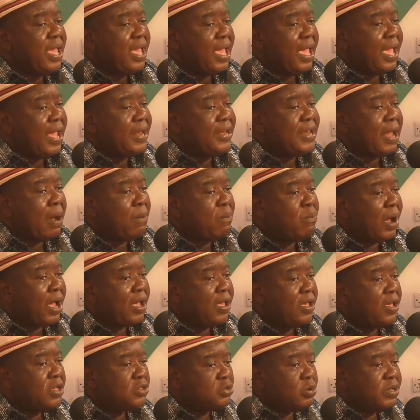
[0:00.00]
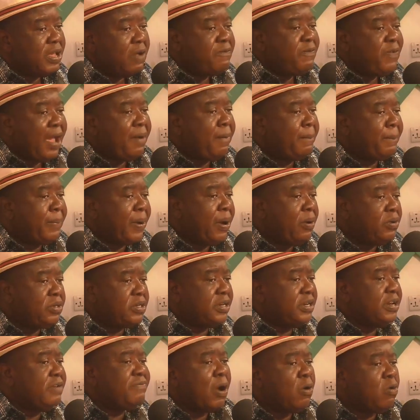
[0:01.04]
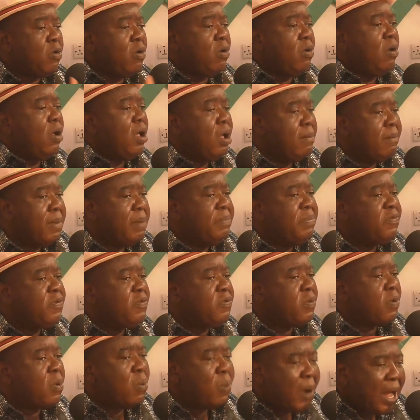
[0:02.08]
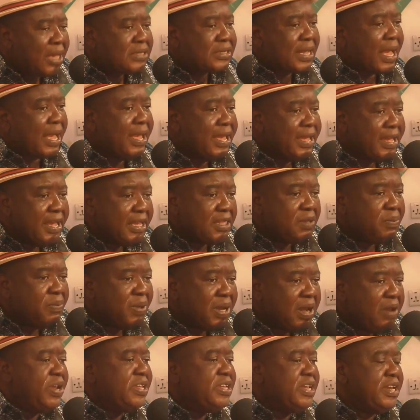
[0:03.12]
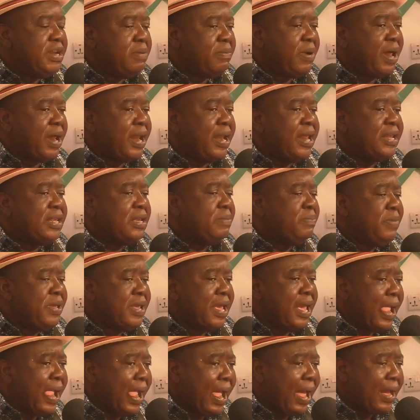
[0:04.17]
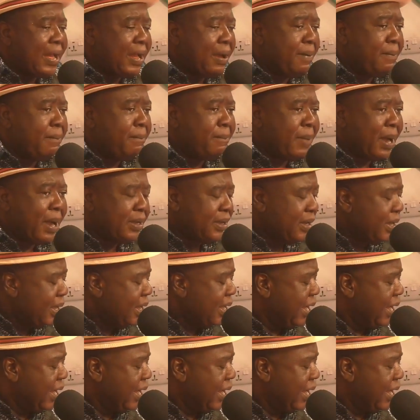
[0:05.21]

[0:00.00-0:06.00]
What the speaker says: Edia Bois. So you're fat, proud to name Fanco, but before for Waza, it's me leveraging the man, let me I come back.